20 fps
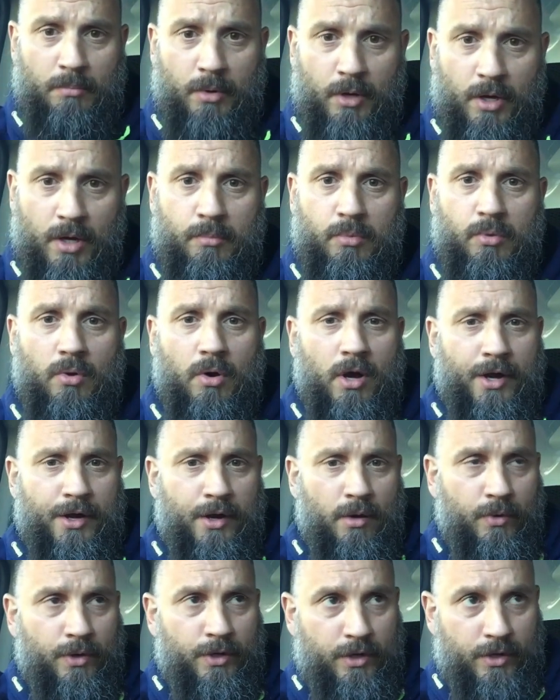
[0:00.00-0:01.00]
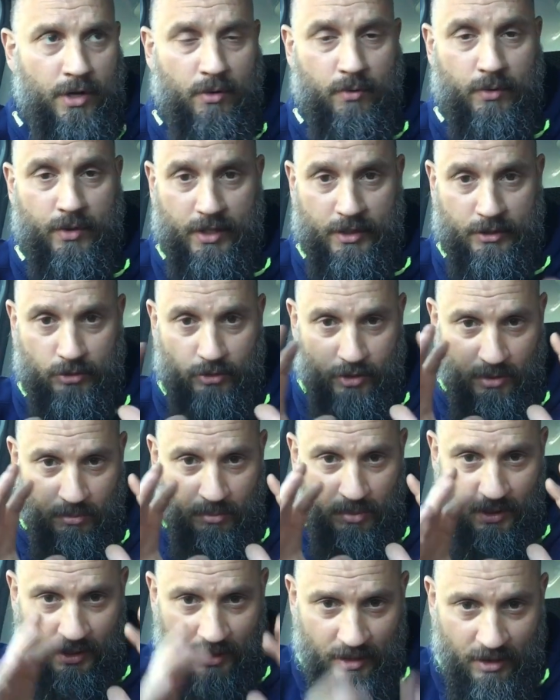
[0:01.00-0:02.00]
Bible, I don't want to know it. It's got to
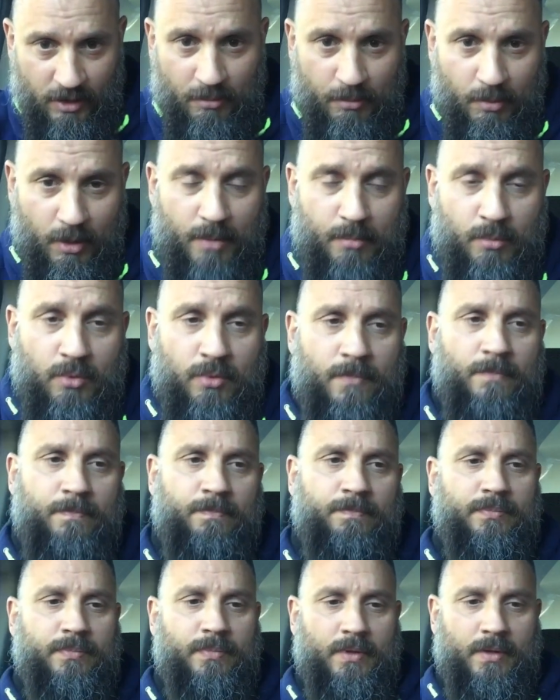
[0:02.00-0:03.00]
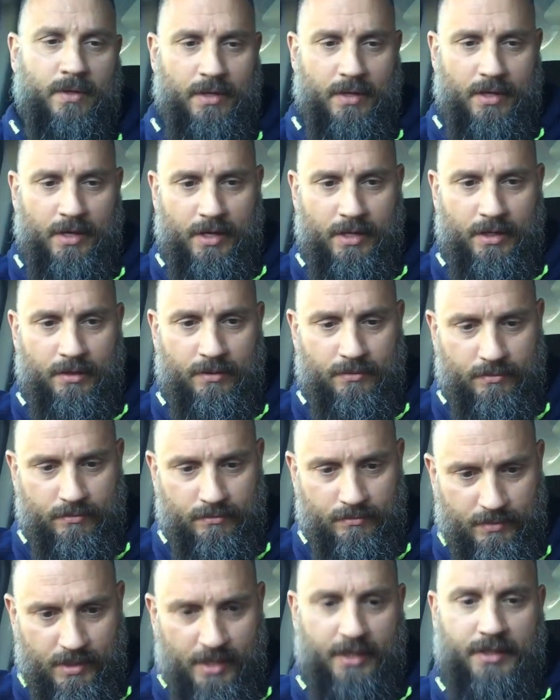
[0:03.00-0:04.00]
be in the Bible, and
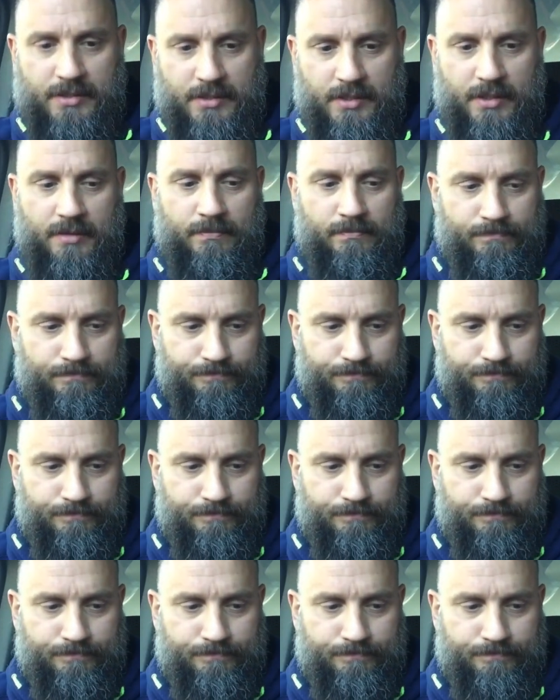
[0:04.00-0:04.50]
that is it.